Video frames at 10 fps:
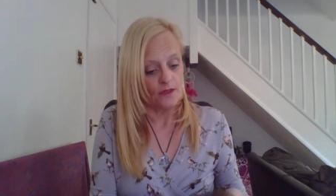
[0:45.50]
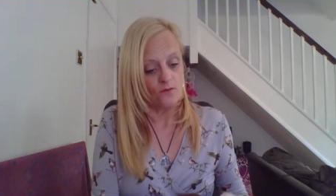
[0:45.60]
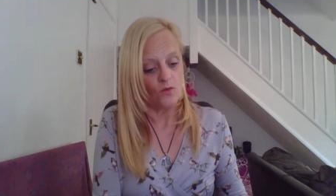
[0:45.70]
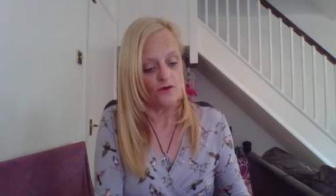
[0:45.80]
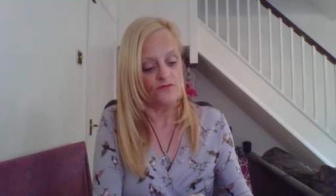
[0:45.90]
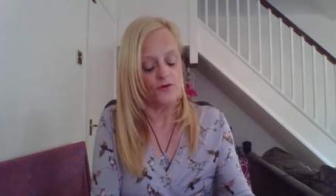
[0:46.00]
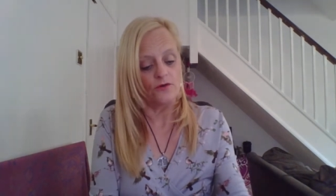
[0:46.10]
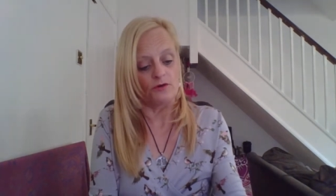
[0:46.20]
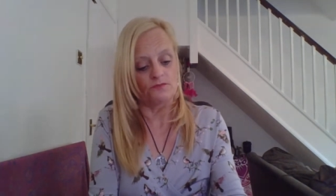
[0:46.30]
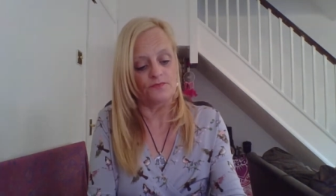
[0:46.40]
And what have you
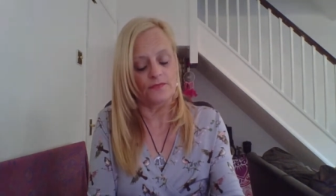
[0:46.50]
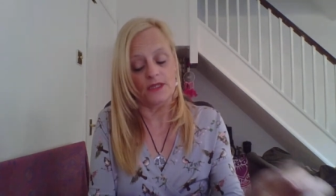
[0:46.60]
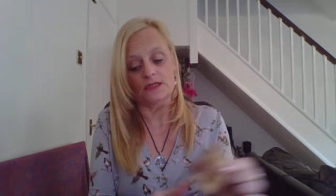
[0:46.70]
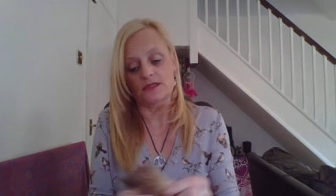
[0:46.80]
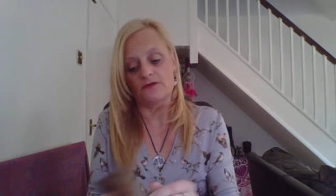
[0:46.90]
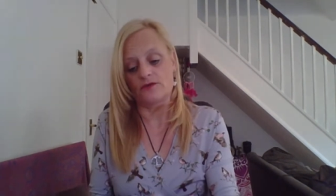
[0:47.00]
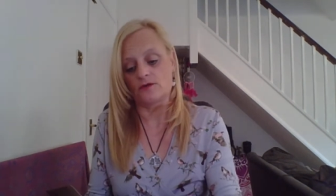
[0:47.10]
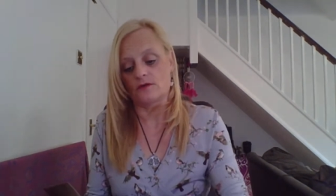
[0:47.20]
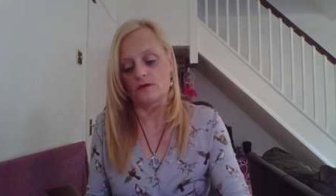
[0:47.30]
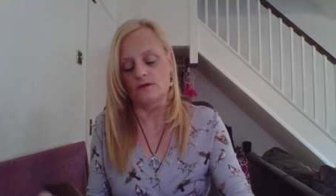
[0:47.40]
got? Let's have a
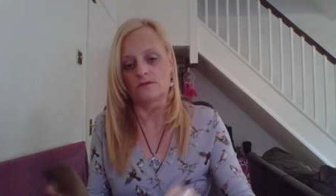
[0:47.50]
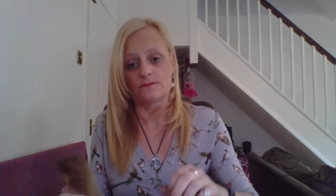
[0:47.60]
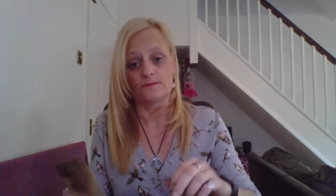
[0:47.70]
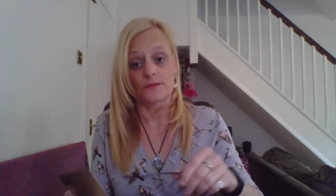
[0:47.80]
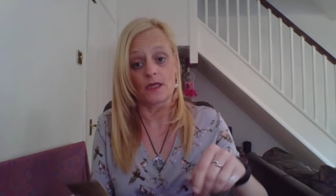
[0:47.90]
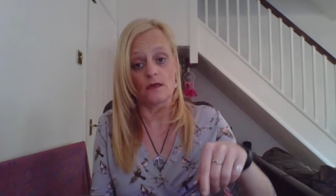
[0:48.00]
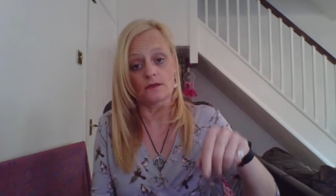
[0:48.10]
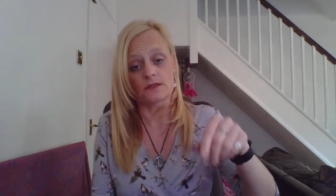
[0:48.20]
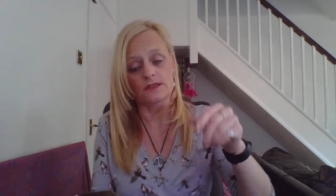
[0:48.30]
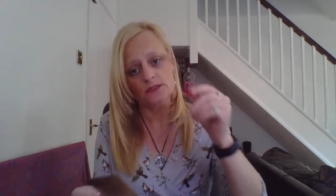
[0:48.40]
look.
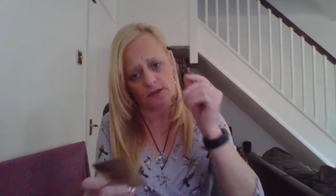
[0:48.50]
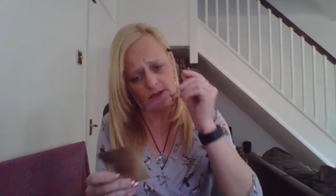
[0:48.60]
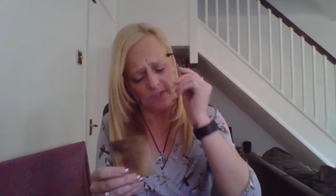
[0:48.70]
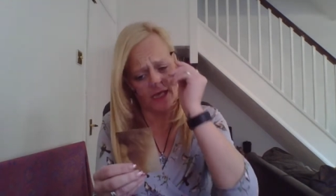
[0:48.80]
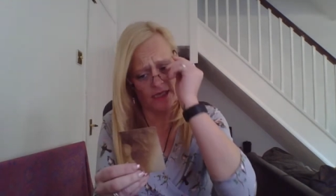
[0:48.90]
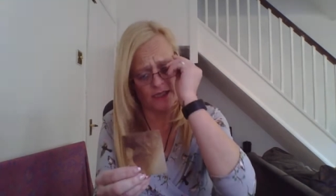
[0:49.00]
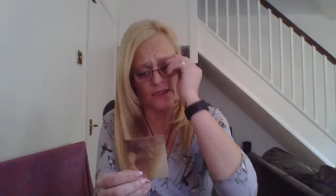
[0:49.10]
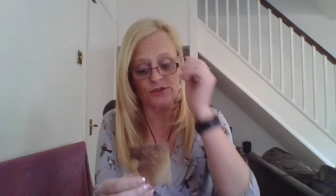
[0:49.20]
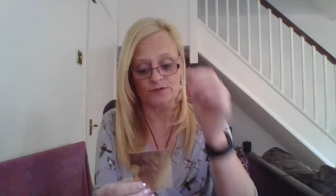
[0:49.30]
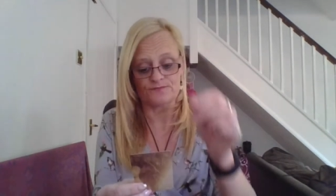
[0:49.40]
Glasses, because of my
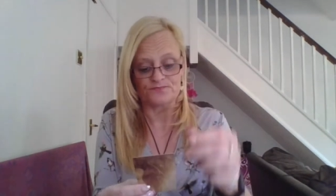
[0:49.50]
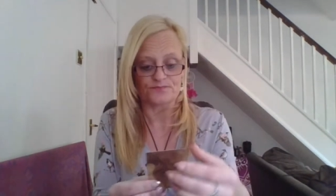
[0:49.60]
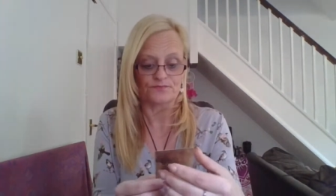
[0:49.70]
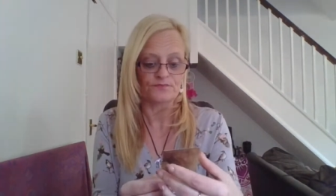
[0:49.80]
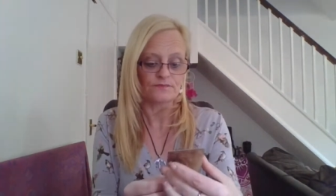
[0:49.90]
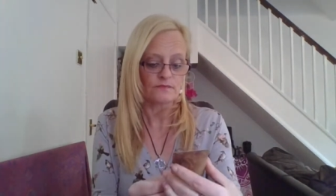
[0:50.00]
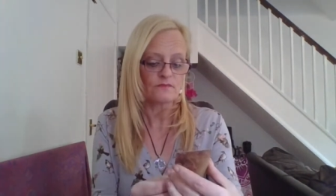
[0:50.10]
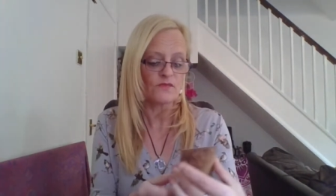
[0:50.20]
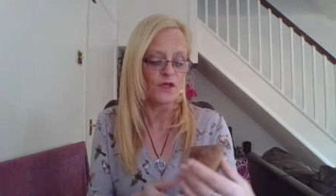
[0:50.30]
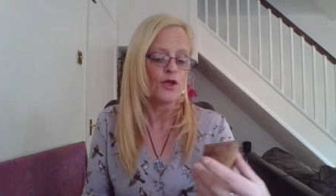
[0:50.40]
age.
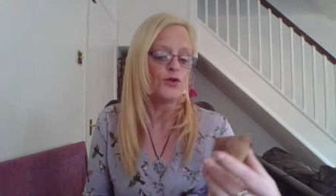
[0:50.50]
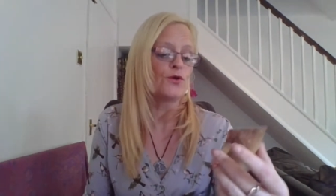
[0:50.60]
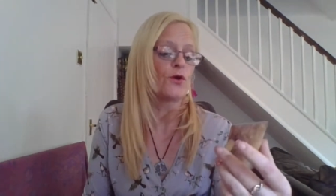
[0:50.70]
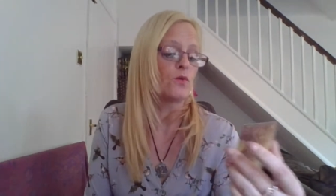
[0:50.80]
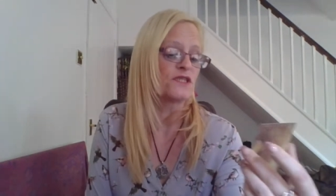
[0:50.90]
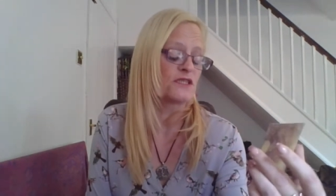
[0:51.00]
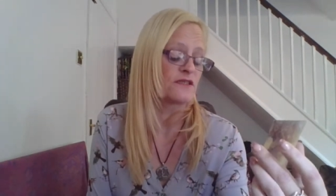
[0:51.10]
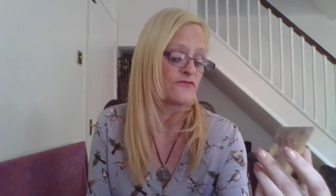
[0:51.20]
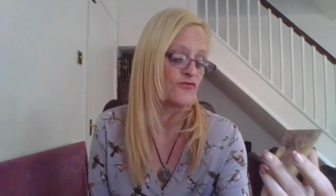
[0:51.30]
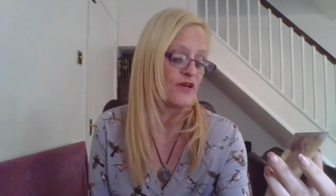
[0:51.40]
You got wishes
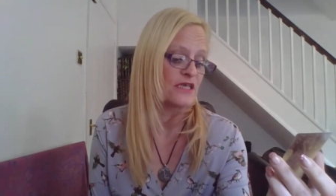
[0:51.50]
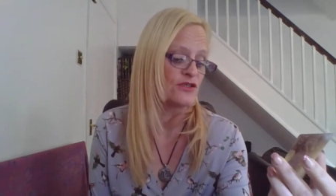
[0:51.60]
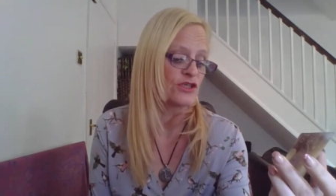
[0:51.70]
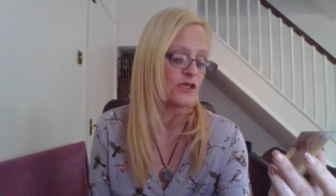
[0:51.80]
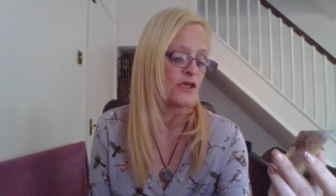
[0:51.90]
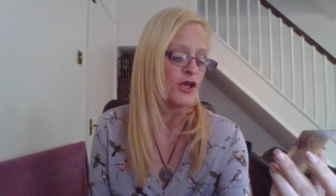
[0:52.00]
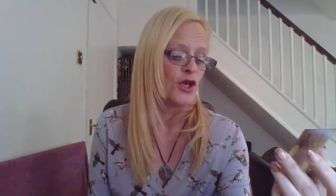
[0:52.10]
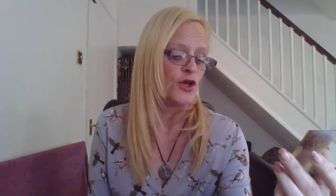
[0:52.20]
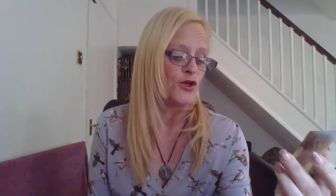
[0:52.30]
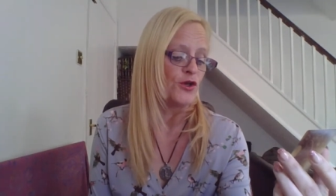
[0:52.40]
of creation,
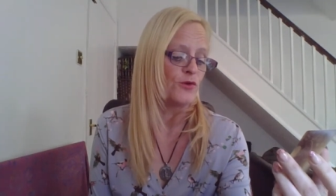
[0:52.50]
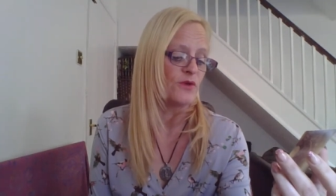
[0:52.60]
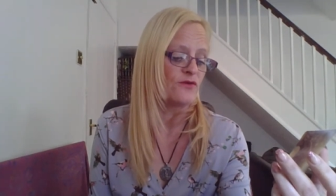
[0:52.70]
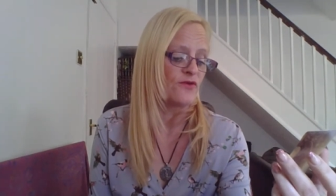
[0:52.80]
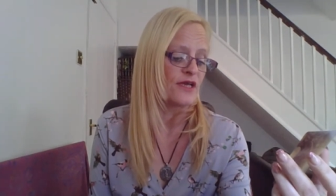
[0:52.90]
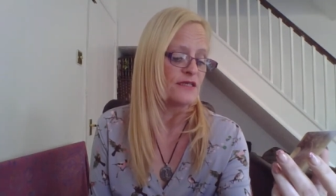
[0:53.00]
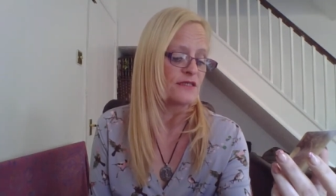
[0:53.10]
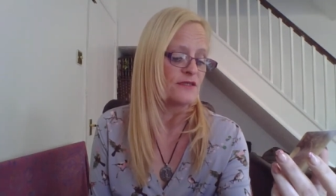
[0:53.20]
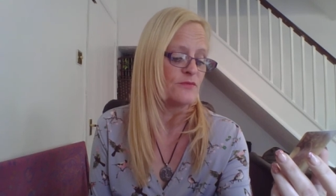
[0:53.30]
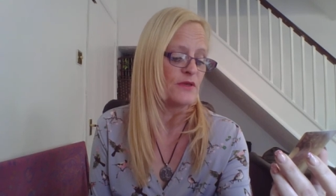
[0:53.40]
human
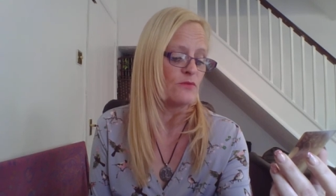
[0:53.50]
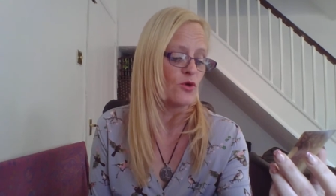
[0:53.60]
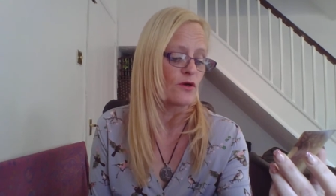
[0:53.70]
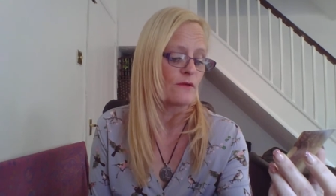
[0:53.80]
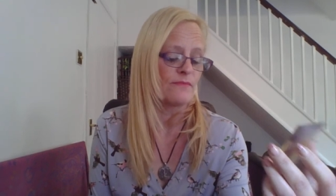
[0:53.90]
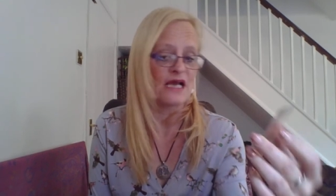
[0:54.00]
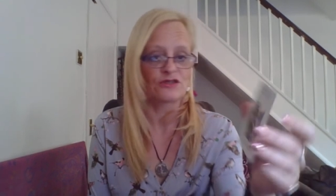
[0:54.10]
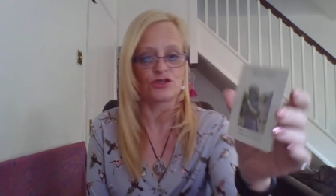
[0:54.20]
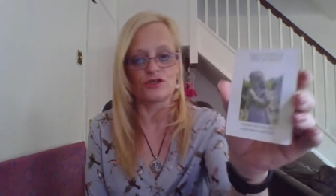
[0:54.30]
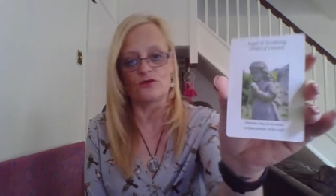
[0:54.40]
race to be more
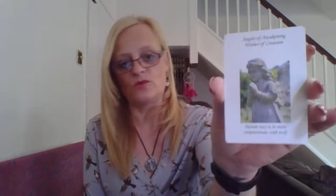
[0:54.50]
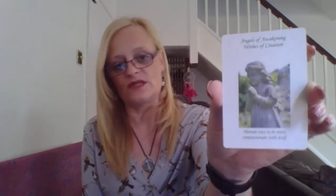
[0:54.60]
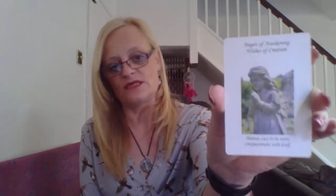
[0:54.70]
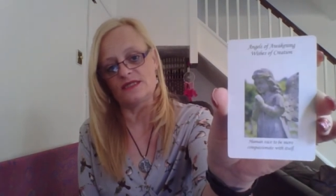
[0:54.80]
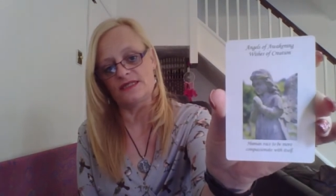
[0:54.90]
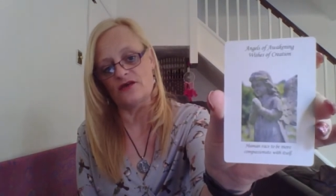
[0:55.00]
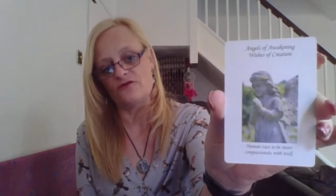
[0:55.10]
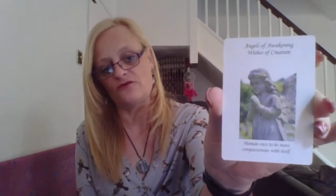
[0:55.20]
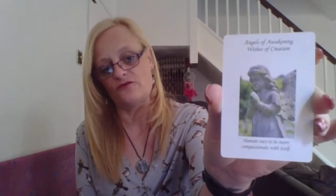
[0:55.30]
compassionate with itself.